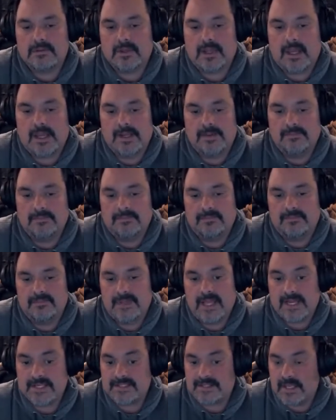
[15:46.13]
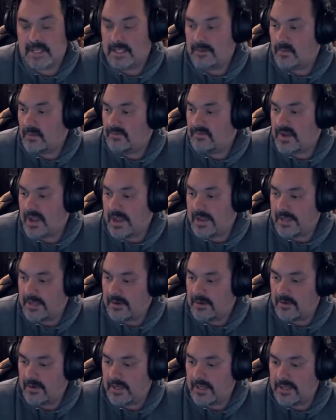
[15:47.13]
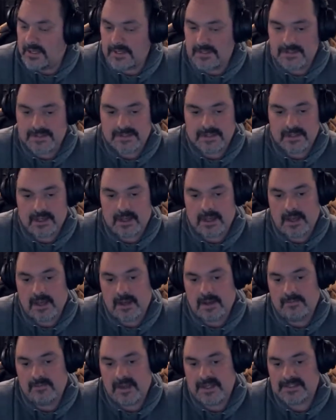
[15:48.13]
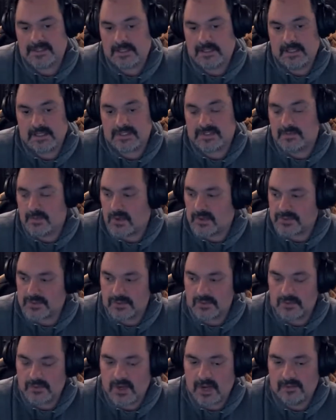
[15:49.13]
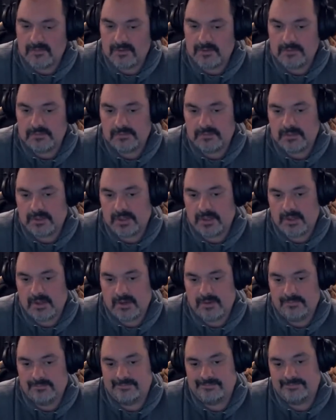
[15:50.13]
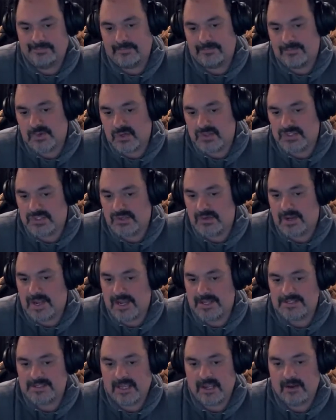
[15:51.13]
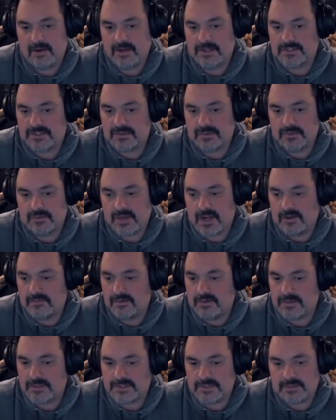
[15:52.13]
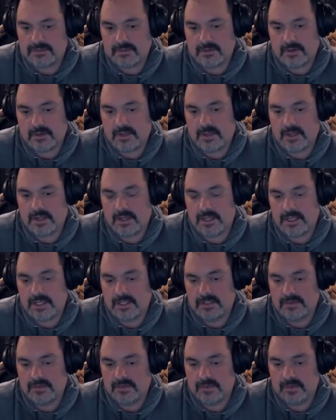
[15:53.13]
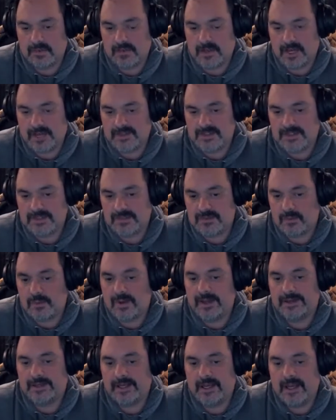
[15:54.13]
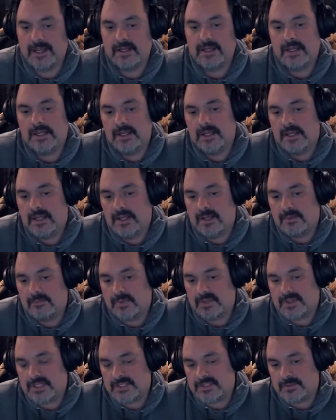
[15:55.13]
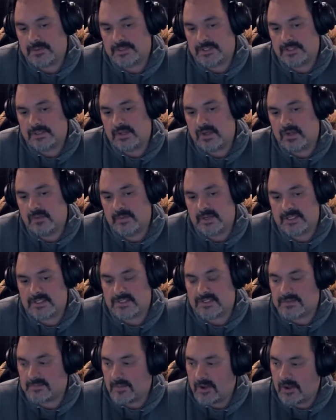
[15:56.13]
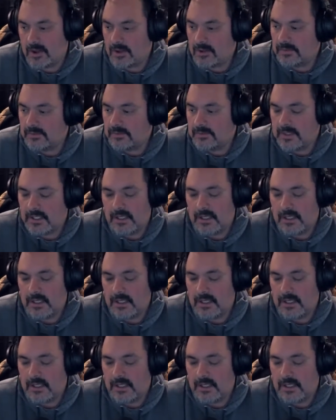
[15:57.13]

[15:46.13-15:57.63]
Um, next thing we've got here is uh, basically a small screwdriver. Um, most of you guys carry screwdrivers uh, in your toolboxes or whatnot, but this one's a little bit small.